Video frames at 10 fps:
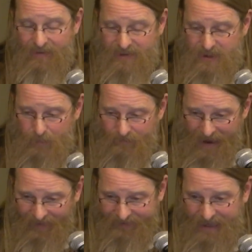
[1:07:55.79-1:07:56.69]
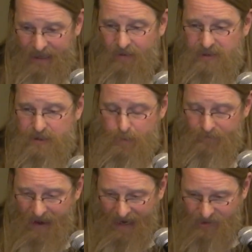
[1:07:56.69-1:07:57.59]
this has been validated, this has been
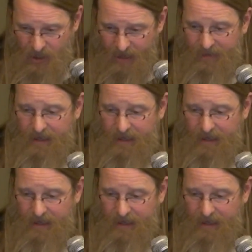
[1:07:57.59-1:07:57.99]
fact-checked,